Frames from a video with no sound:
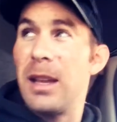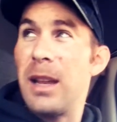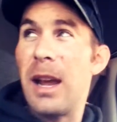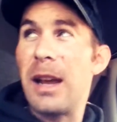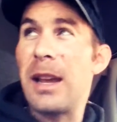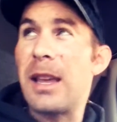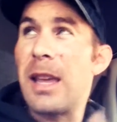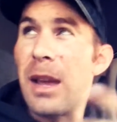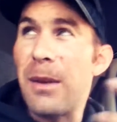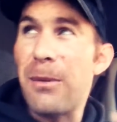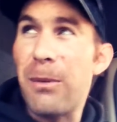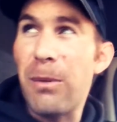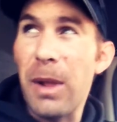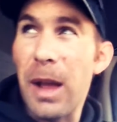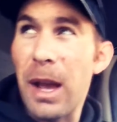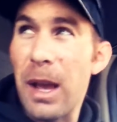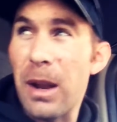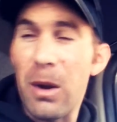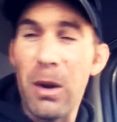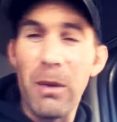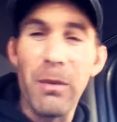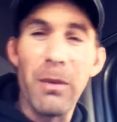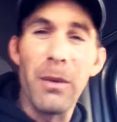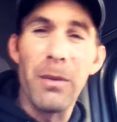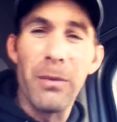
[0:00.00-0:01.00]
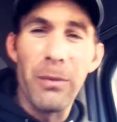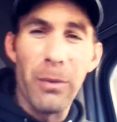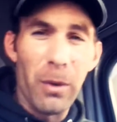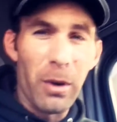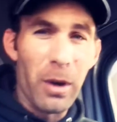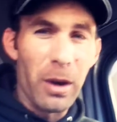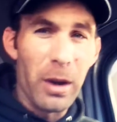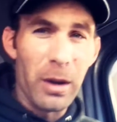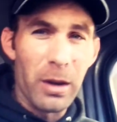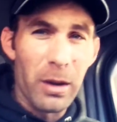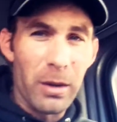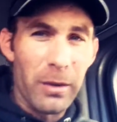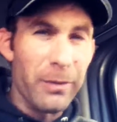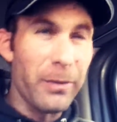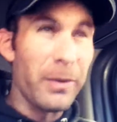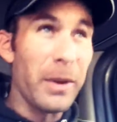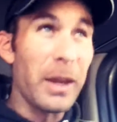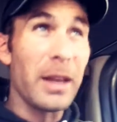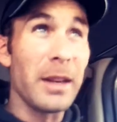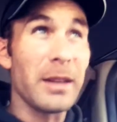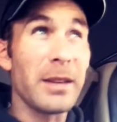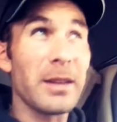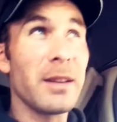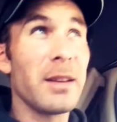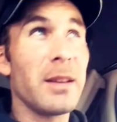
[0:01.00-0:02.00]
I can't fly it over 400
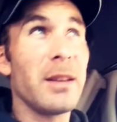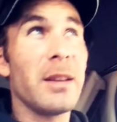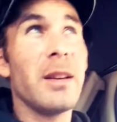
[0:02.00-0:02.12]
feet,